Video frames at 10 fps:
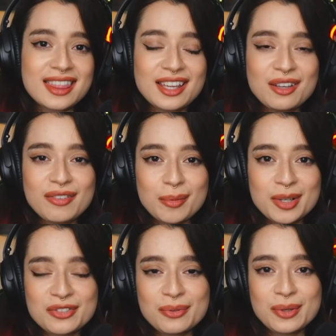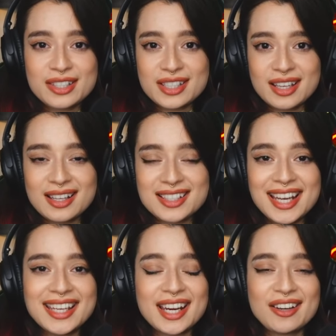Thank you very much for watching.
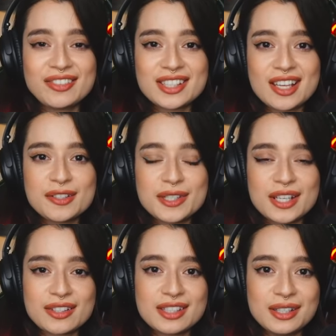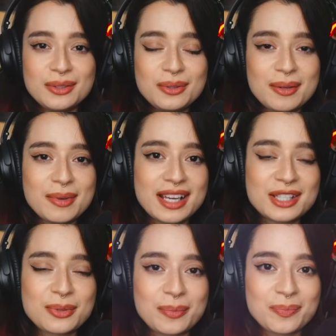Take care of yourselves, and I'll see you in my
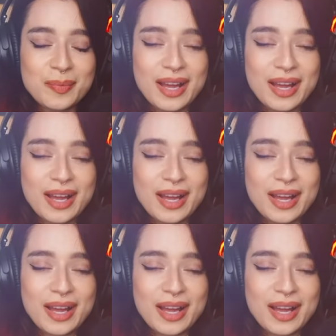next one. Bye,